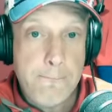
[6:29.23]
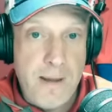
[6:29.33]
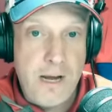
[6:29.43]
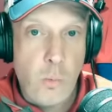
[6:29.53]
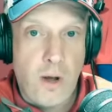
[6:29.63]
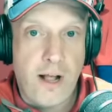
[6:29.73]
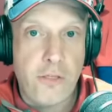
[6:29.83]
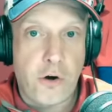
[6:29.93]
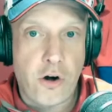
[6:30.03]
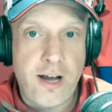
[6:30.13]

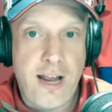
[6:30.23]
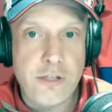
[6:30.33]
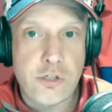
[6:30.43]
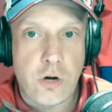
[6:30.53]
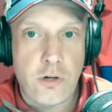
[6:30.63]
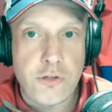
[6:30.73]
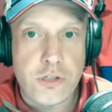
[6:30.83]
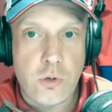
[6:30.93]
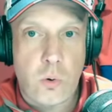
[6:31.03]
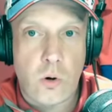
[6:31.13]
Meanwhile, the Hurricanes struggled
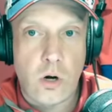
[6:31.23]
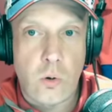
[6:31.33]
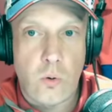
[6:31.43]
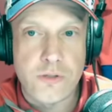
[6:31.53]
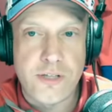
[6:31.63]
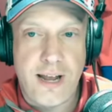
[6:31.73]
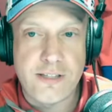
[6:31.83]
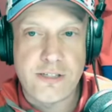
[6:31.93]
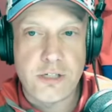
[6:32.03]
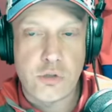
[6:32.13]
to score goals
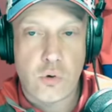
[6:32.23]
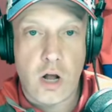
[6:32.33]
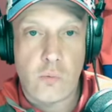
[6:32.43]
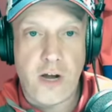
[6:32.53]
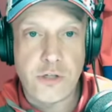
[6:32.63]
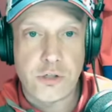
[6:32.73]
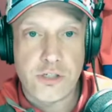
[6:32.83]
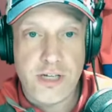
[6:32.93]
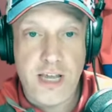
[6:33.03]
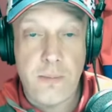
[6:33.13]
against a strong
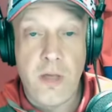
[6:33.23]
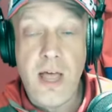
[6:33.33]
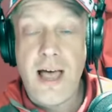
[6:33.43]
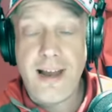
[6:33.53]
Rangers team.